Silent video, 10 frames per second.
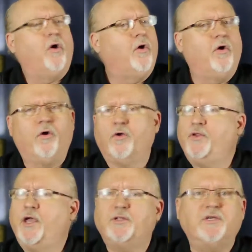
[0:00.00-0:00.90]
Or
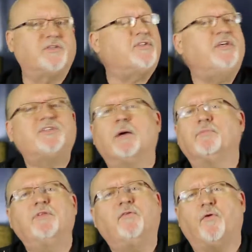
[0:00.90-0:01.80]
did you see
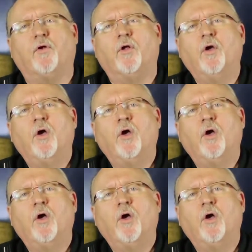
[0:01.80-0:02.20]
something different?